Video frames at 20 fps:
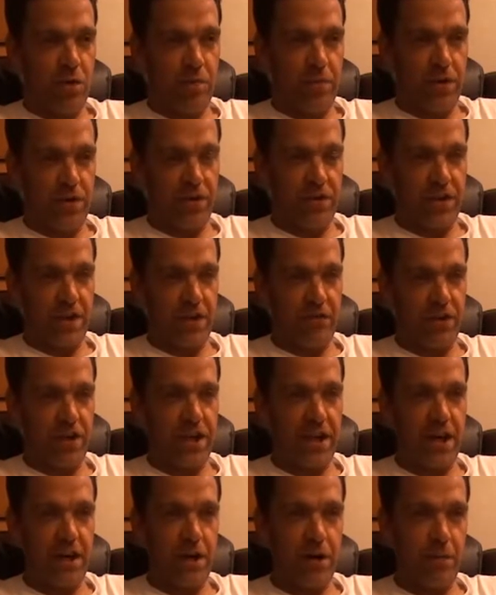but
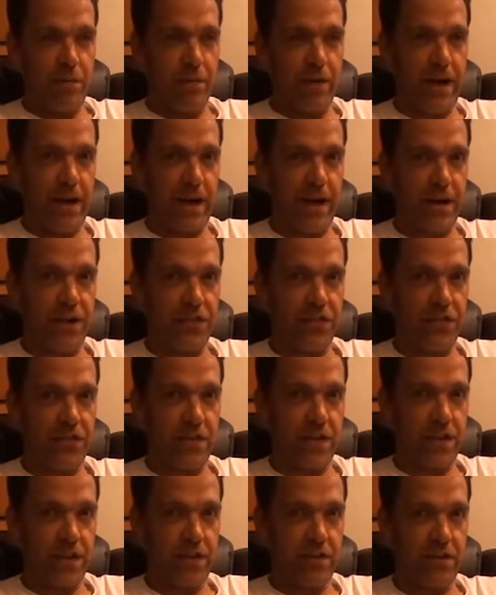right now I'm high as
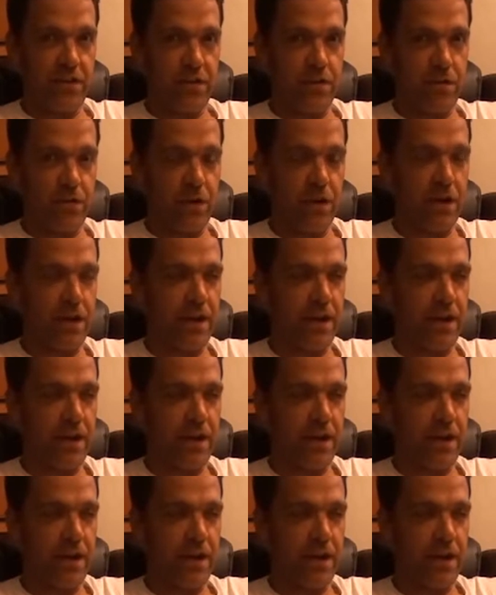fuck too.